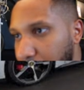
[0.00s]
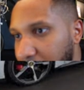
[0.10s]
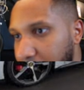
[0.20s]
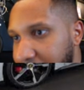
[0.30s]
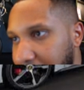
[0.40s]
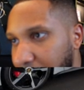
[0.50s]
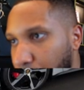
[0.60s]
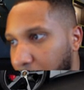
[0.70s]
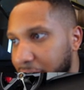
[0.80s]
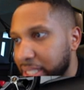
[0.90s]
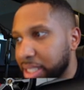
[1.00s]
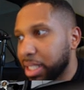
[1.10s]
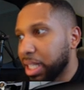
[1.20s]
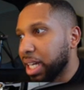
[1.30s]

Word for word: really metallic white.